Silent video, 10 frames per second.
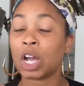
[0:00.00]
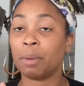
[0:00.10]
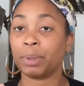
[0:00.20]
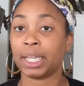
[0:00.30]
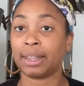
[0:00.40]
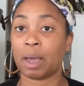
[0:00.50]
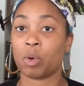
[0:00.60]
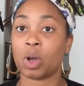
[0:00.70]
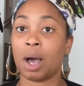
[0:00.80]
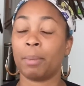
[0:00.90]
company that
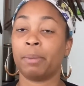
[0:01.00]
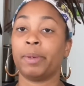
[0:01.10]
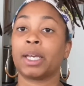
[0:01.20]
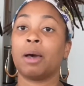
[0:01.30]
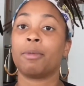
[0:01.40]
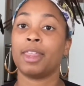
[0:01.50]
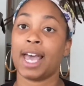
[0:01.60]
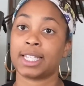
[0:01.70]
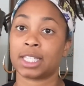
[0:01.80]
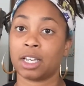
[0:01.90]
will come and pick up
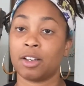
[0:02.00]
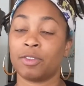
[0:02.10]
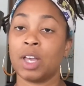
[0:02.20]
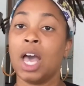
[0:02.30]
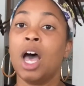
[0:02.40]
that stuff.